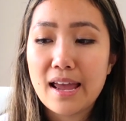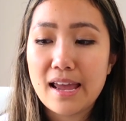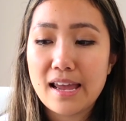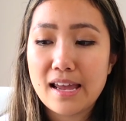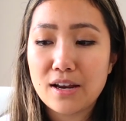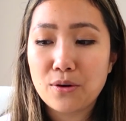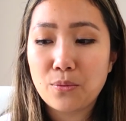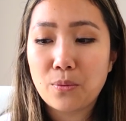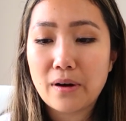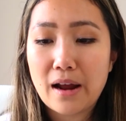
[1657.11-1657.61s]

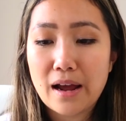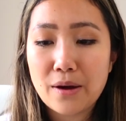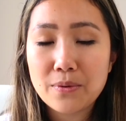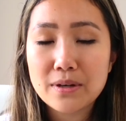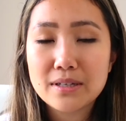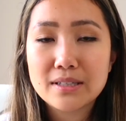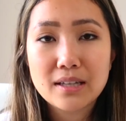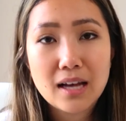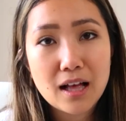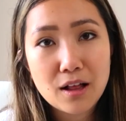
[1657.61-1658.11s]
And what I
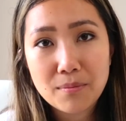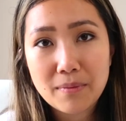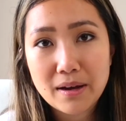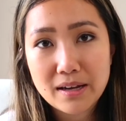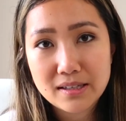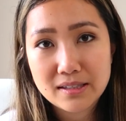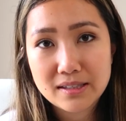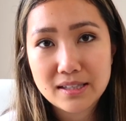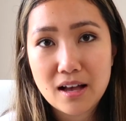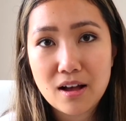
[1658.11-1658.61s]
would tell
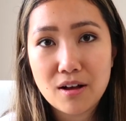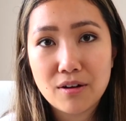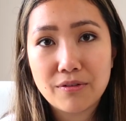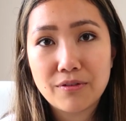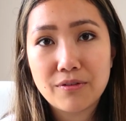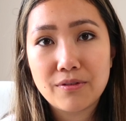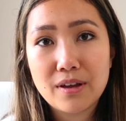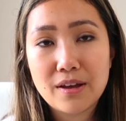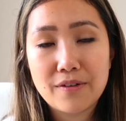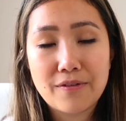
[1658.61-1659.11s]

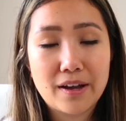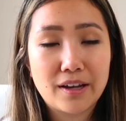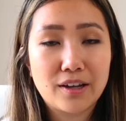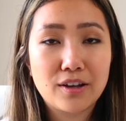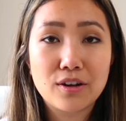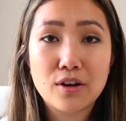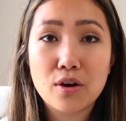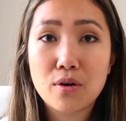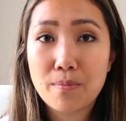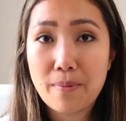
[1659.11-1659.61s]
myself if I
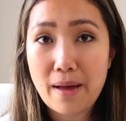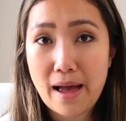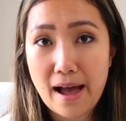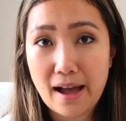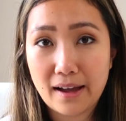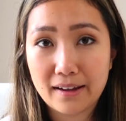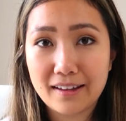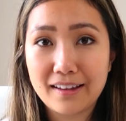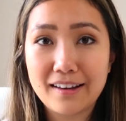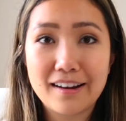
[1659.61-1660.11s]
could go
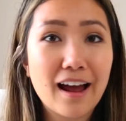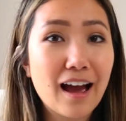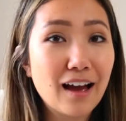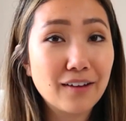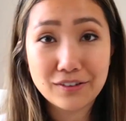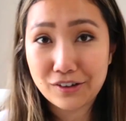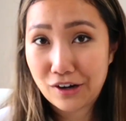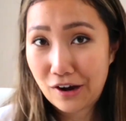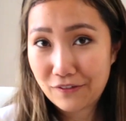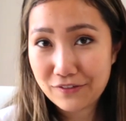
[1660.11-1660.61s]
back and
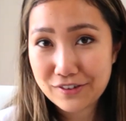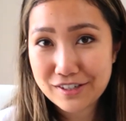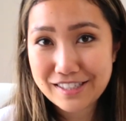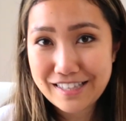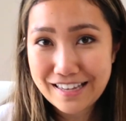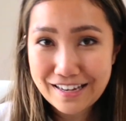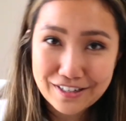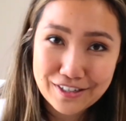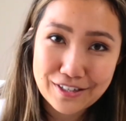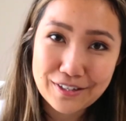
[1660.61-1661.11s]
have a
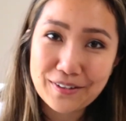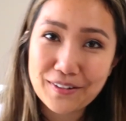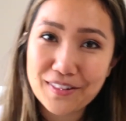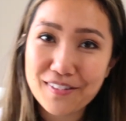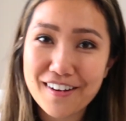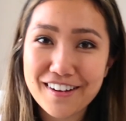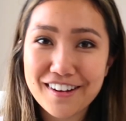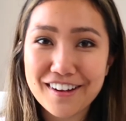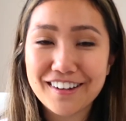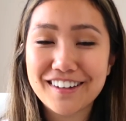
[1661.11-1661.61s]
conversation with
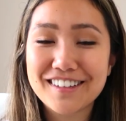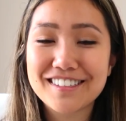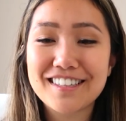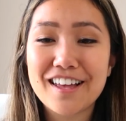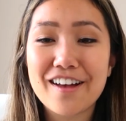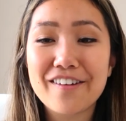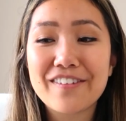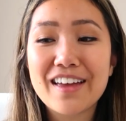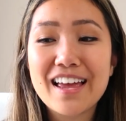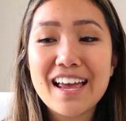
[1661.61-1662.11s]
my younger
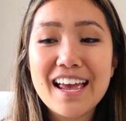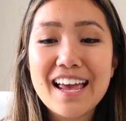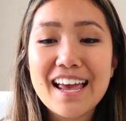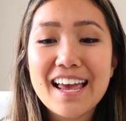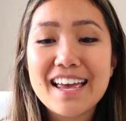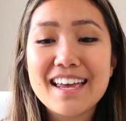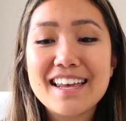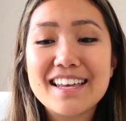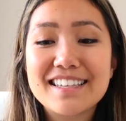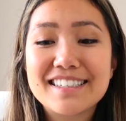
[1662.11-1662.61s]
self
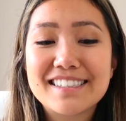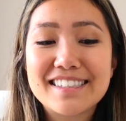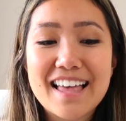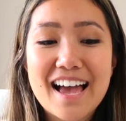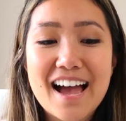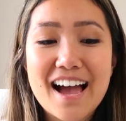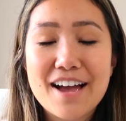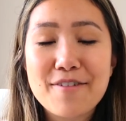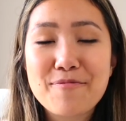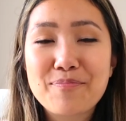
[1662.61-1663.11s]
is
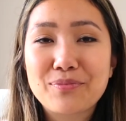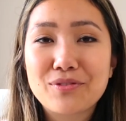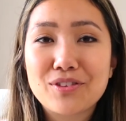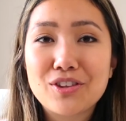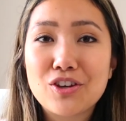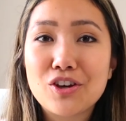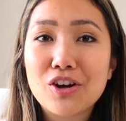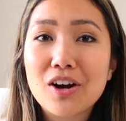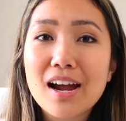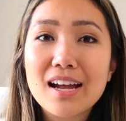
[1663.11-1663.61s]
that
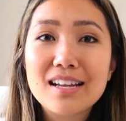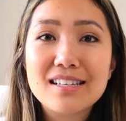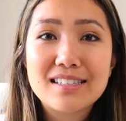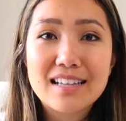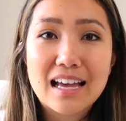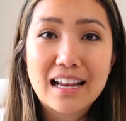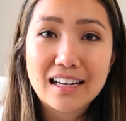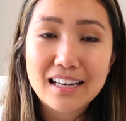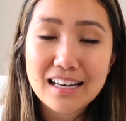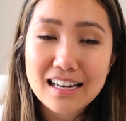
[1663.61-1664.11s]
your
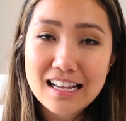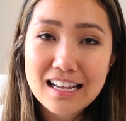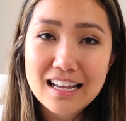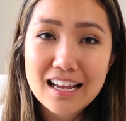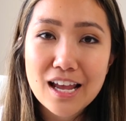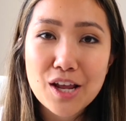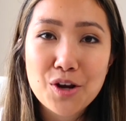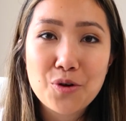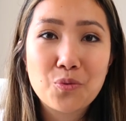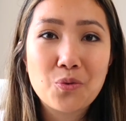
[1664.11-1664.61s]

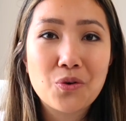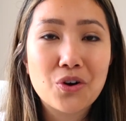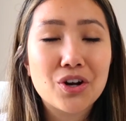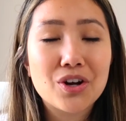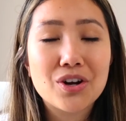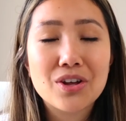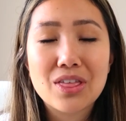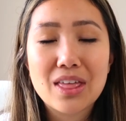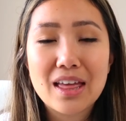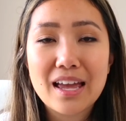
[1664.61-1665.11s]
identity and
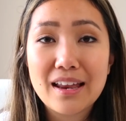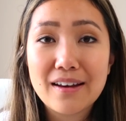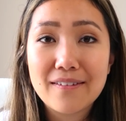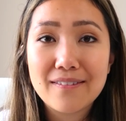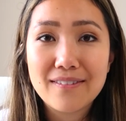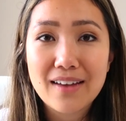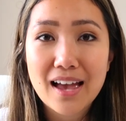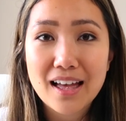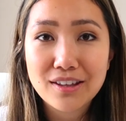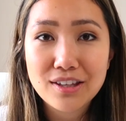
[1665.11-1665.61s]
worth
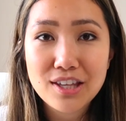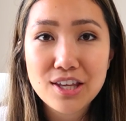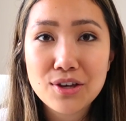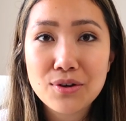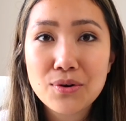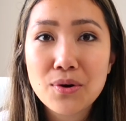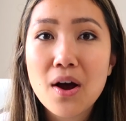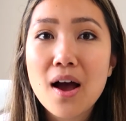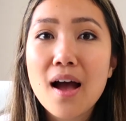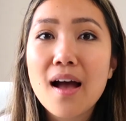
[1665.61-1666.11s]
and
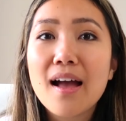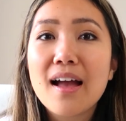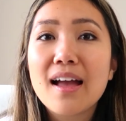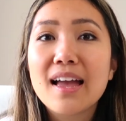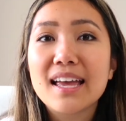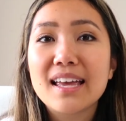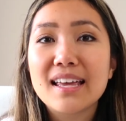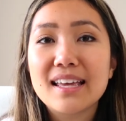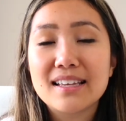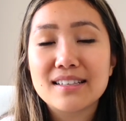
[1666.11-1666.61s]
value
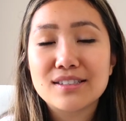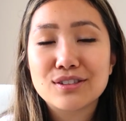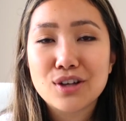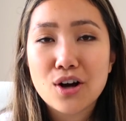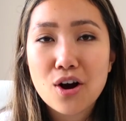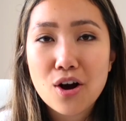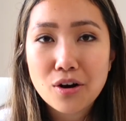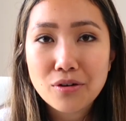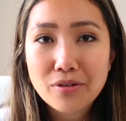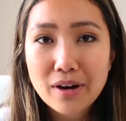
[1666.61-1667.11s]
is
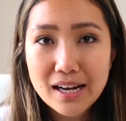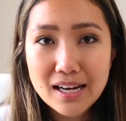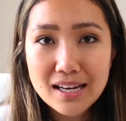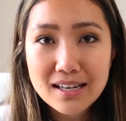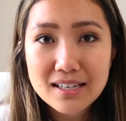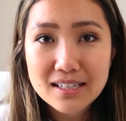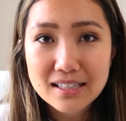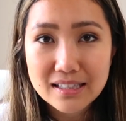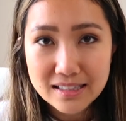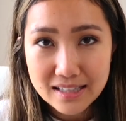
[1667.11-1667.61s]
already
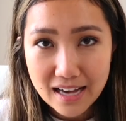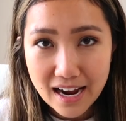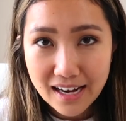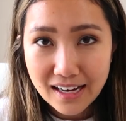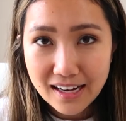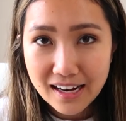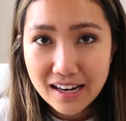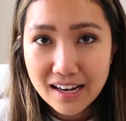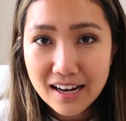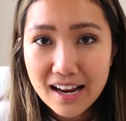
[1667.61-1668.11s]

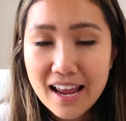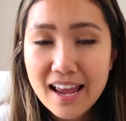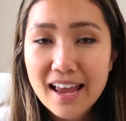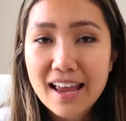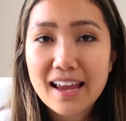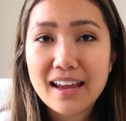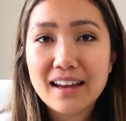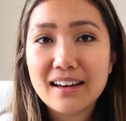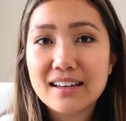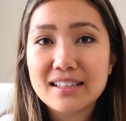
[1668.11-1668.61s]
decided,
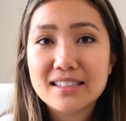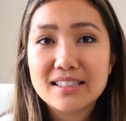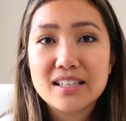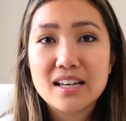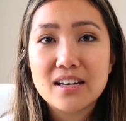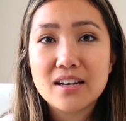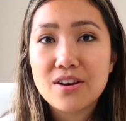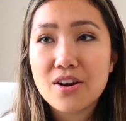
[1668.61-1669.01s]
and it's